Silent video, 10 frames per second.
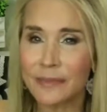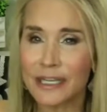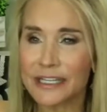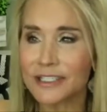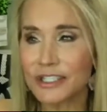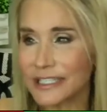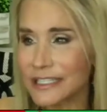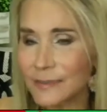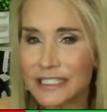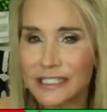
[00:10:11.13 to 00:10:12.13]
because she
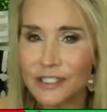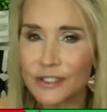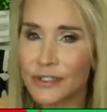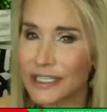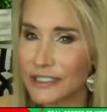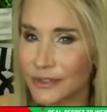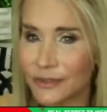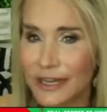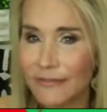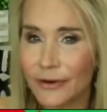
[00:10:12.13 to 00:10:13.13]
is my sister, and I do
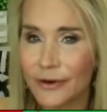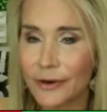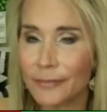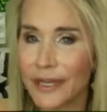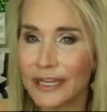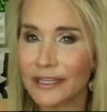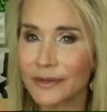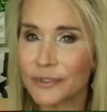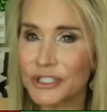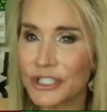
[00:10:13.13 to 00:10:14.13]
love her, but
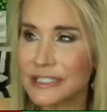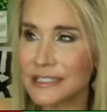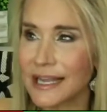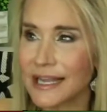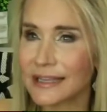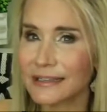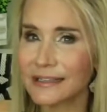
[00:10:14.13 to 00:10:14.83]
it was just like,